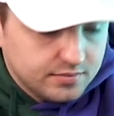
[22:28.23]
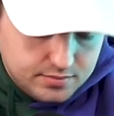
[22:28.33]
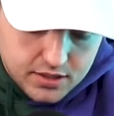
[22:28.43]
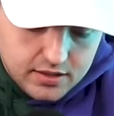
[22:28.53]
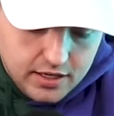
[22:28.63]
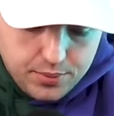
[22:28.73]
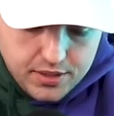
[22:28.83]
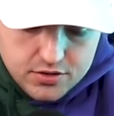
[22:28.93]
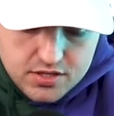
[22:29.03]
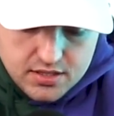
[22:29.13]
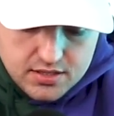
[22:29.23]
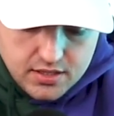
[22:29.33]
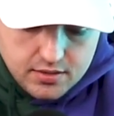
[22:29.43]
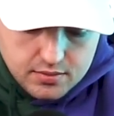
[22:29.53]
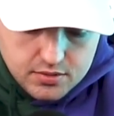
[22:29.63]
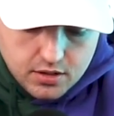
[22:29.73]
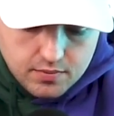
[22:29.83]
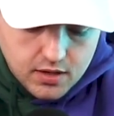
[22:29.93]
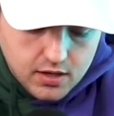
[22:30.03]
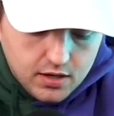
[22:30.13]
But yeah, it'll be interesting to see. So, all
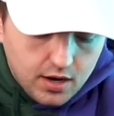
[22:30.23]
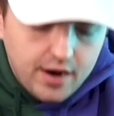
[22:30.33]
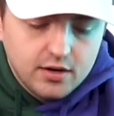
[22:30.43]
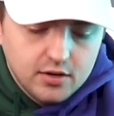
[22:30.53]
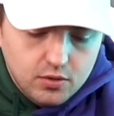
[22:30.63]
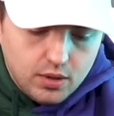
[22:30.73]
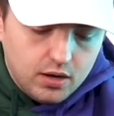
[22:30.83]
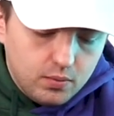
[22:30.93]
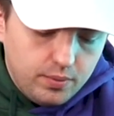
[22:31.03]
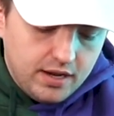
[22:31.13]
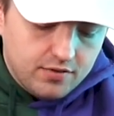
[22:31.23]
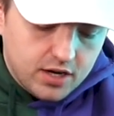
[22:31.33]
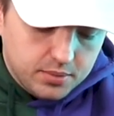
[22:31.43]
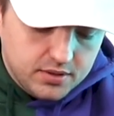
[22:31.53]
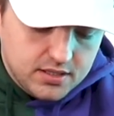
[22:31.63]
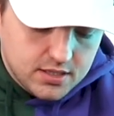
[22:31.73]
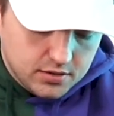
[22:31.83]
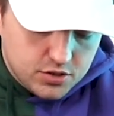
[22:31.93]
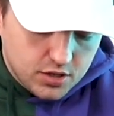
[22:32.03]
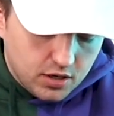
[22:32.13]
right. Well, we have a couple things to end
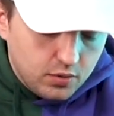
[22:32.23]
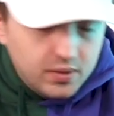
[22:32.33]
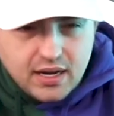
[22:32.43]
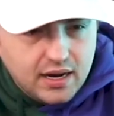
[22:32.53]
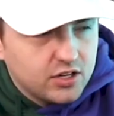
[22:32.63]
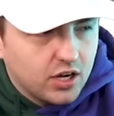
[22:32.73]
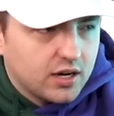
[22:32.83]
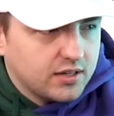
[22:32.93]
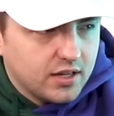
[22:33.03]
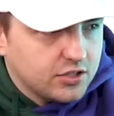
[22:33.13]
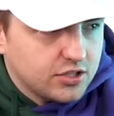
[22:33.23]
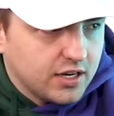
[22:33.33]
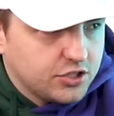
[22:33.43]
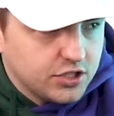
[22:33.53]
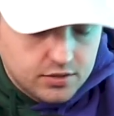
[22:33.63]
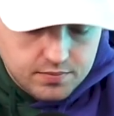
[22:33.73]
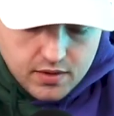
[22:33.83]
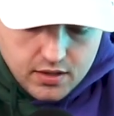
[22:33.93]
the show. We can kind of talk at the end, just kind of chill.